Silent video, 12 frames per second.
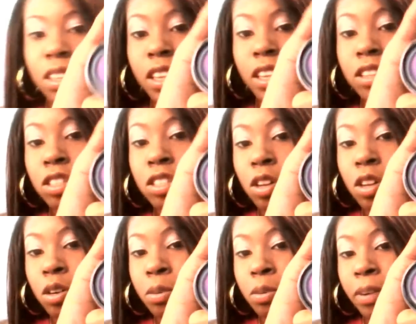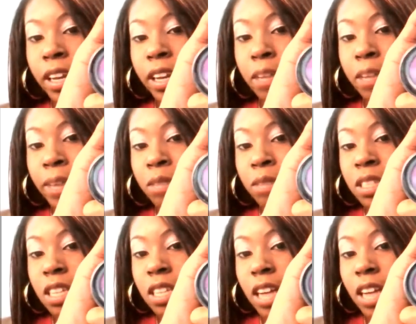They're so pretty and
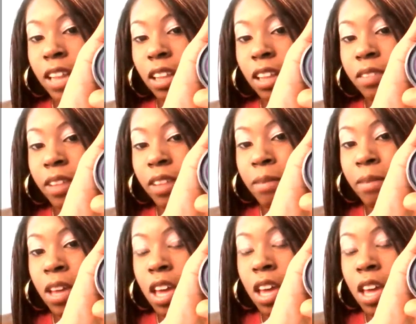pigmented. I love them.